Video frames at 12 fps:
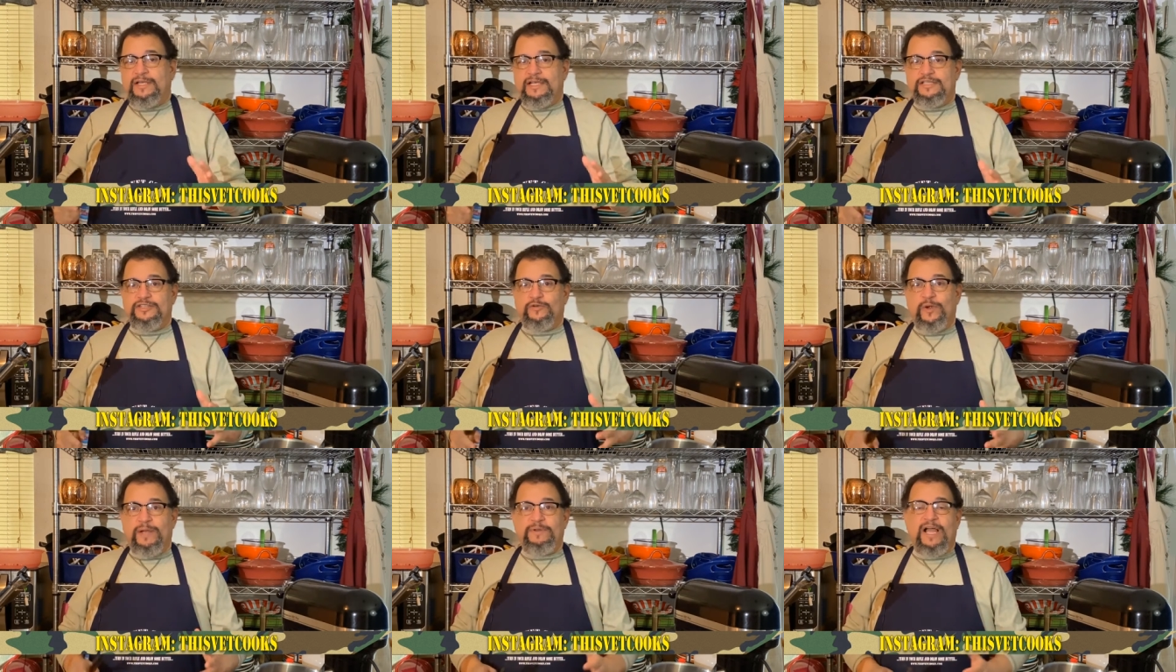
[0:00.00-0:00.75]

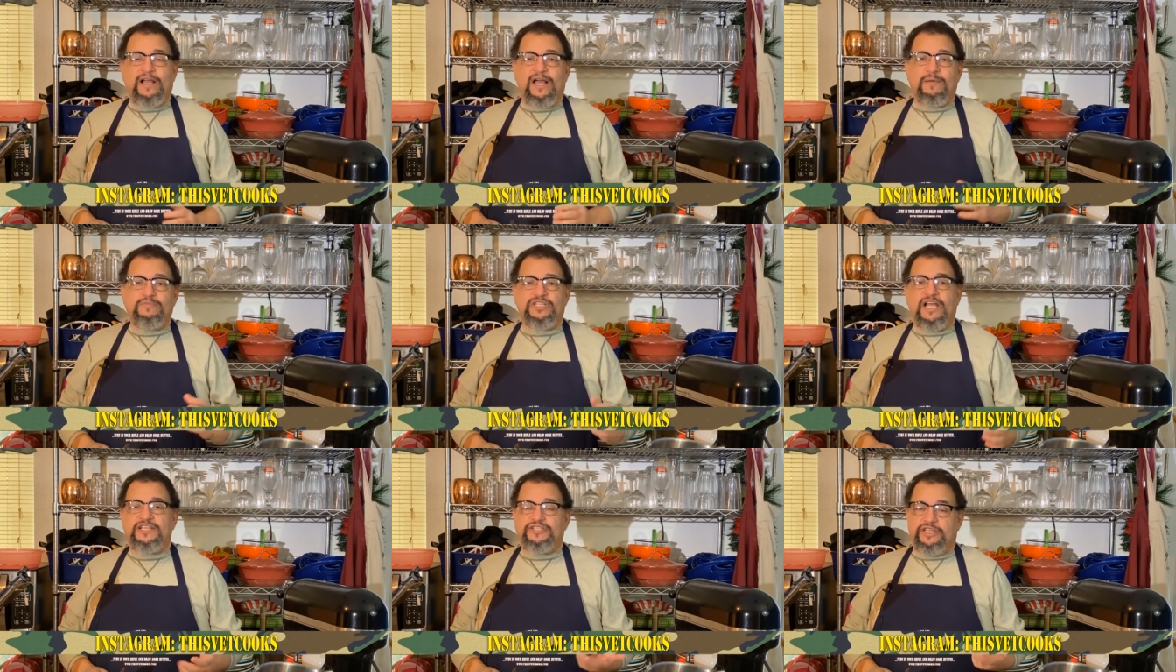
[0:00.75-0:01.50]

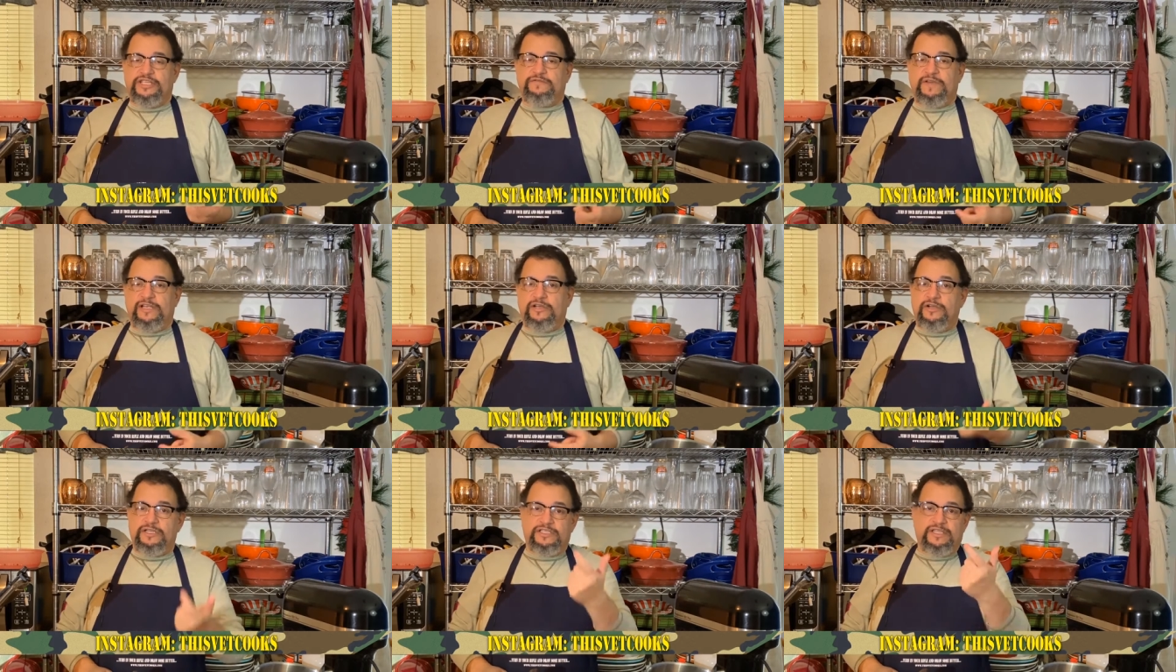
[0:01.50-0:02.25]

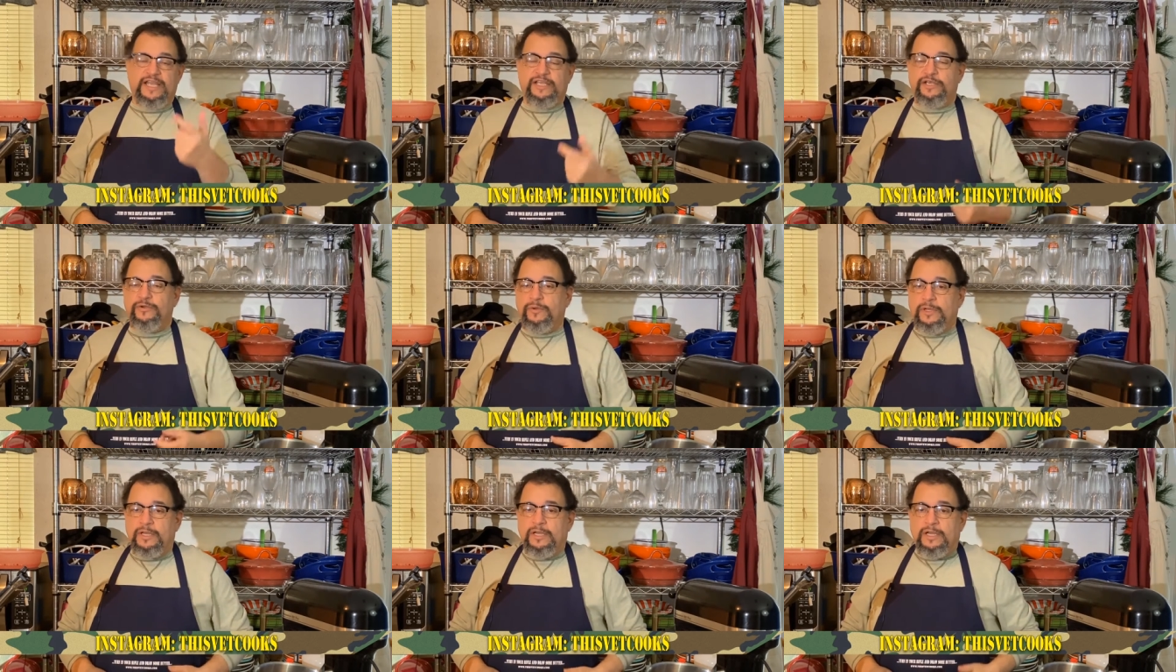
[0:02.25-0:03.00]
instagram.com/thisvetcooks. Thank you.